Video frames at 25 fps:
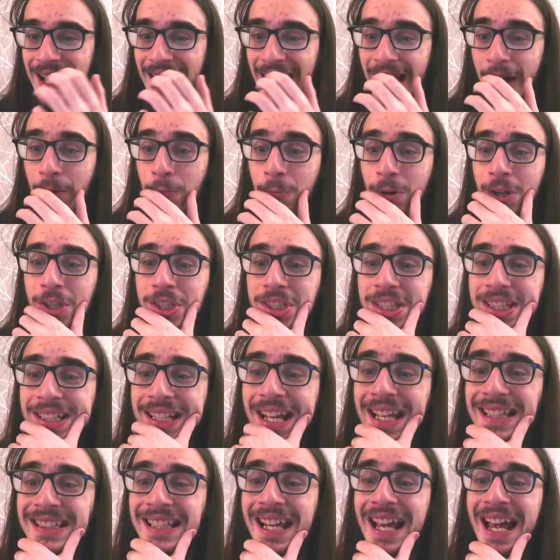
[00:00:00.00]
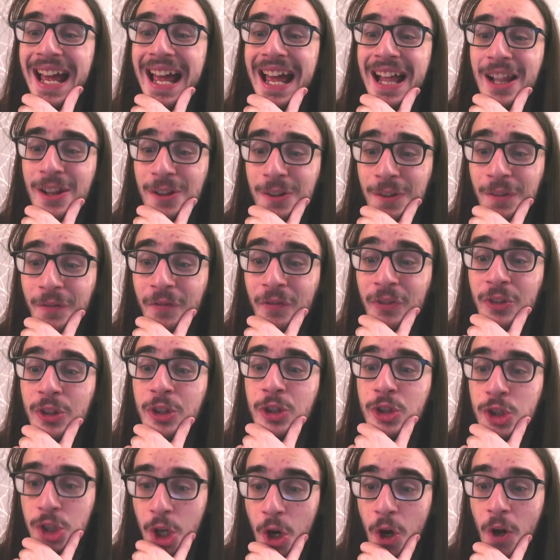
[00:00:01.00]
and Wilson gets Elton
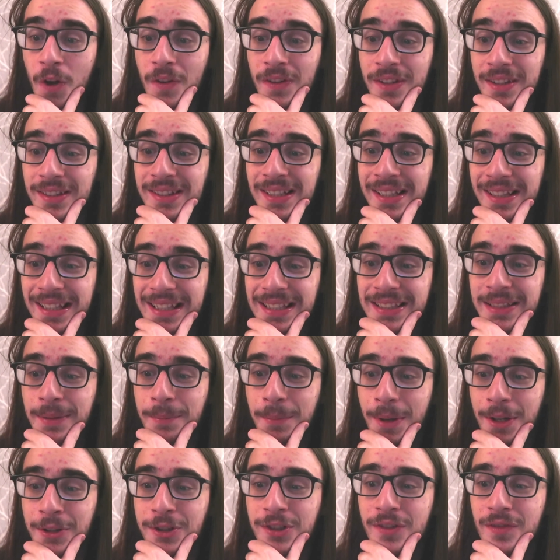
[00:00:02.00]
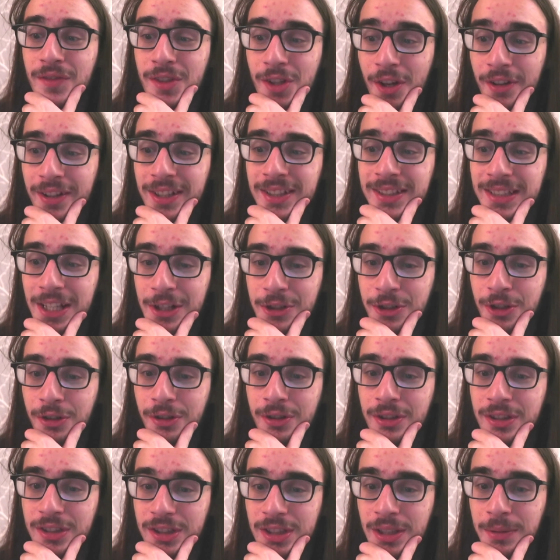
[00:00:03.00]
John to list a bunch of non-essential
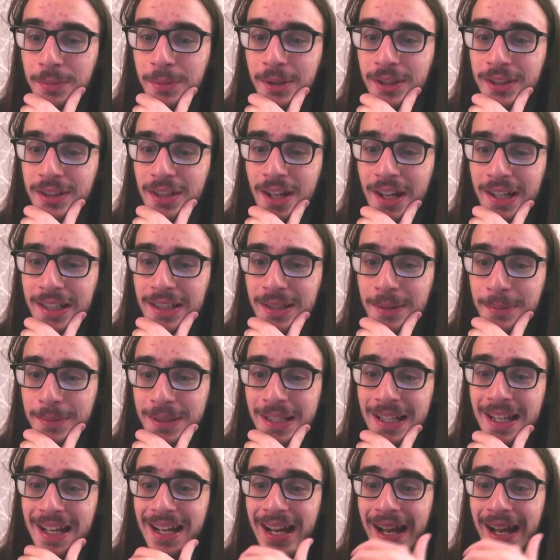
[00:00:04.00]
consumerist items,